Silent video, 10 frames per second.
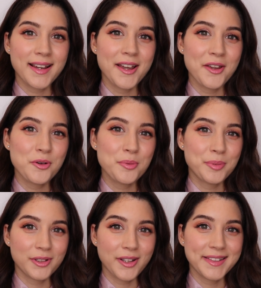I
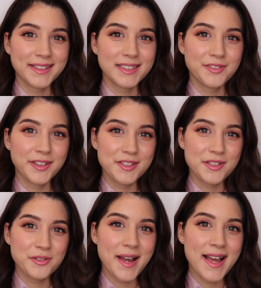hope you liked this
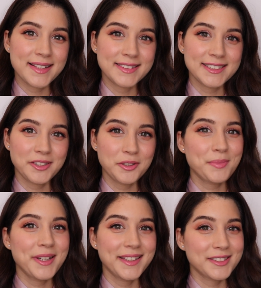video, and see you in
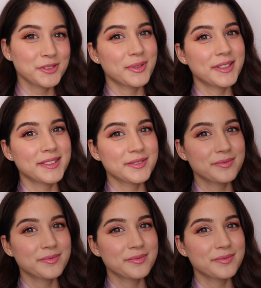my next one.